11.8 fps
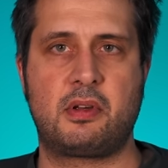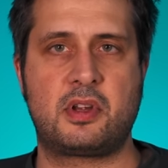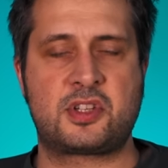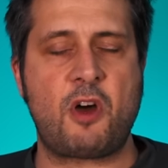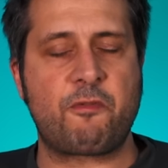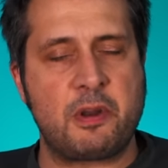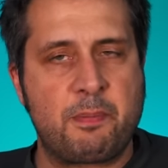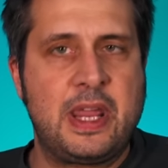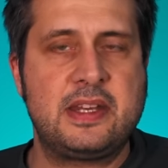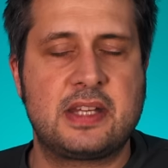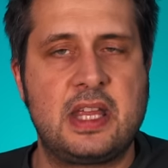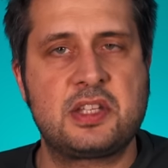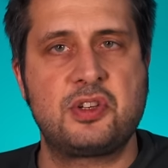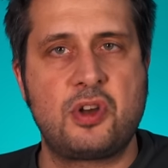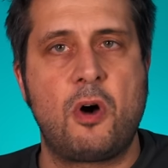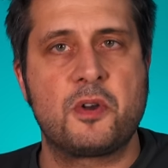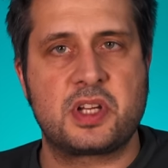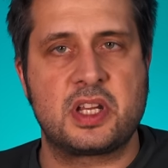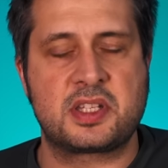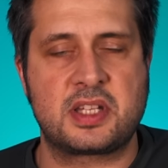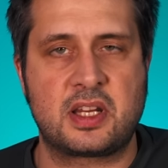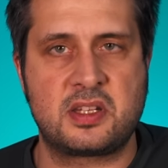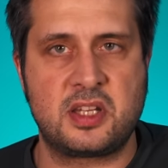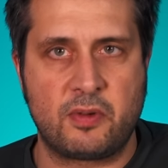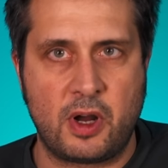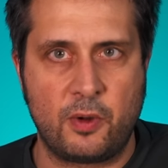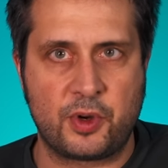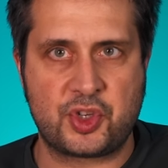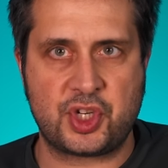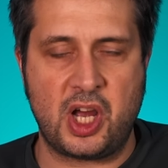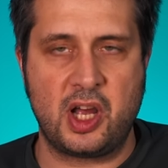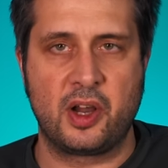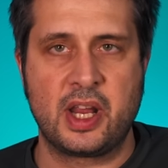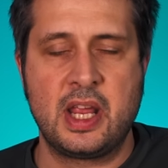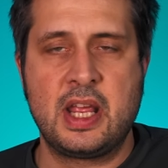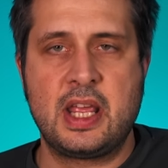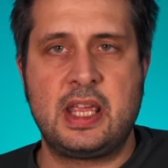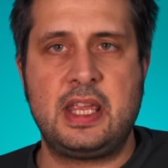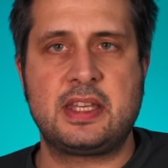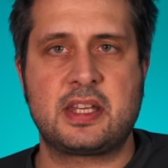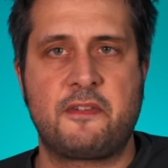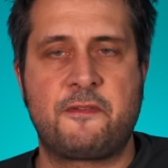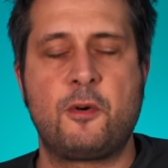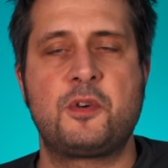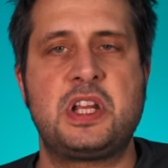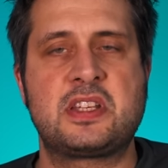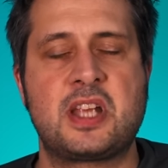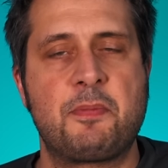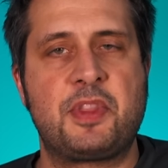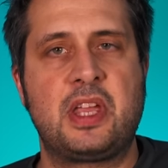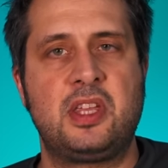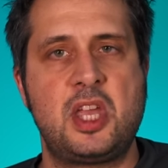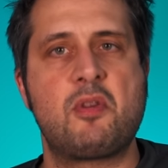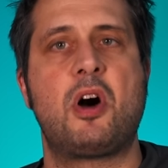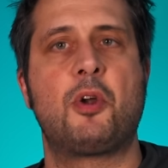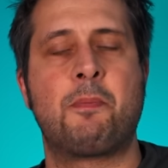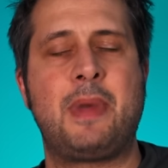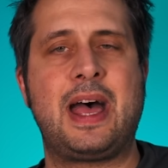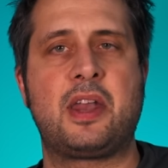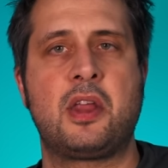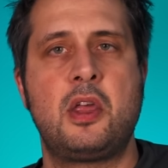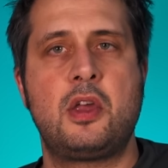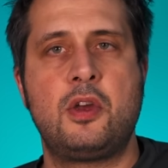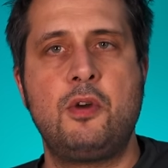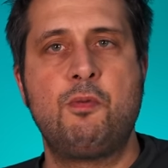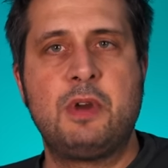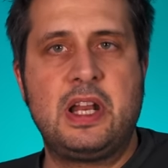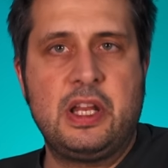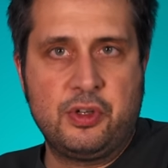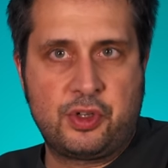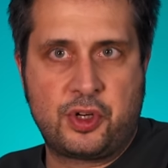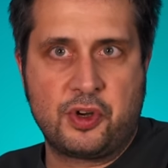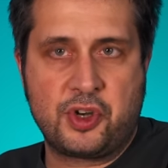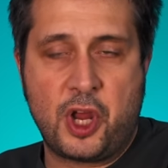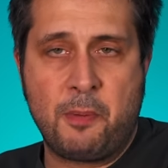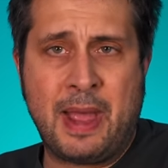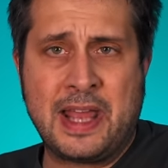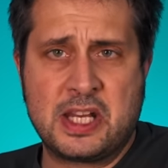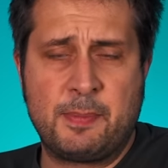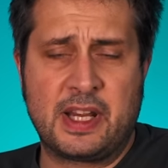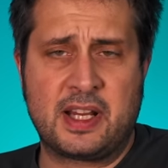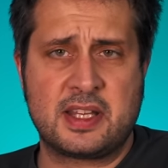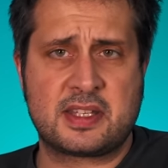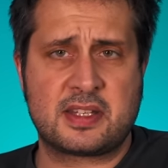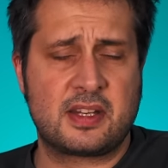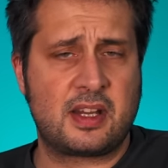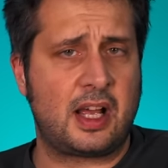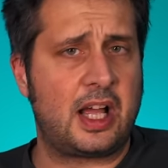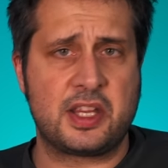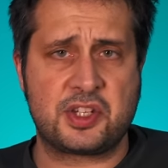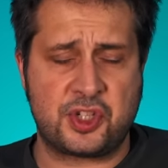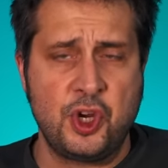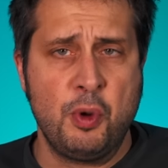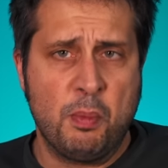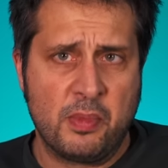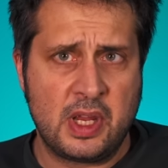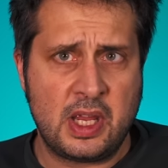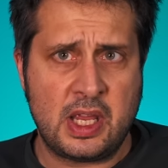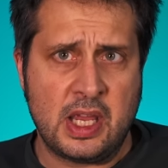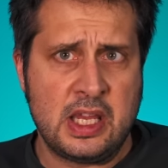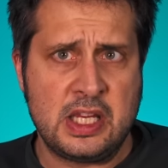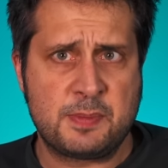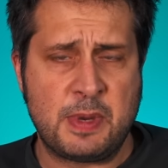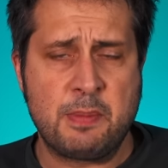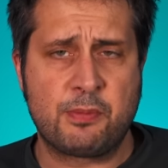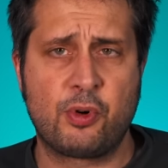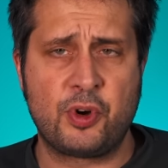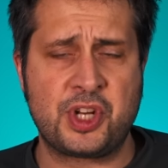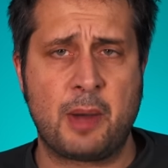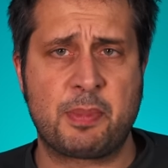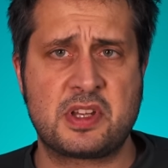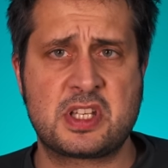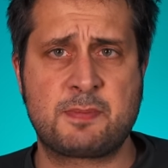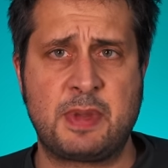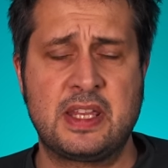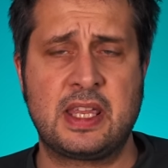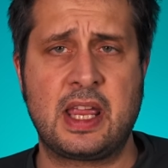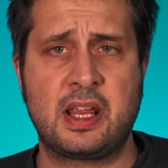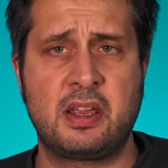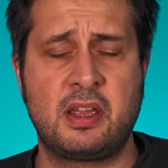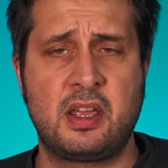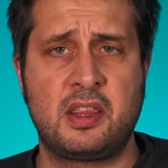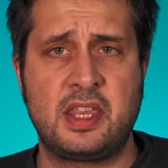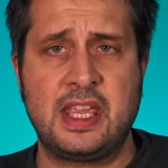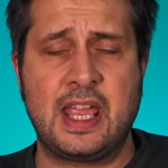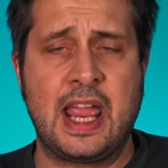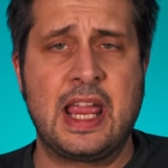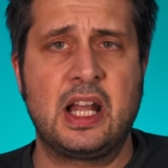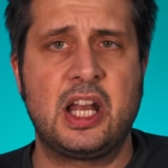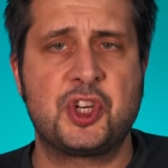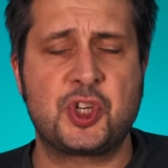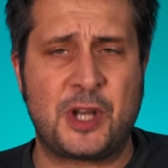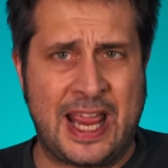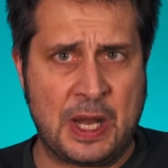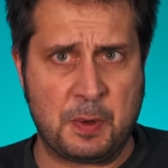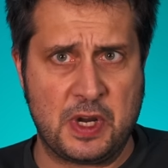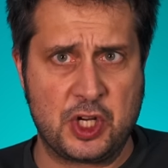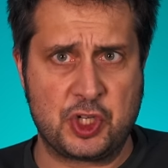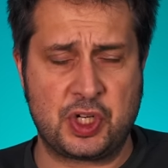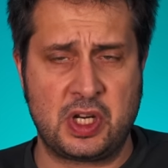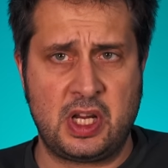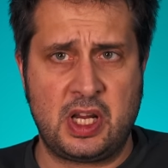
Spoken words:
Soverign Pete is not a six-year-old child. He's a 40-something-year-old man who really should know better, because I assume he's been brought up speaking the English language.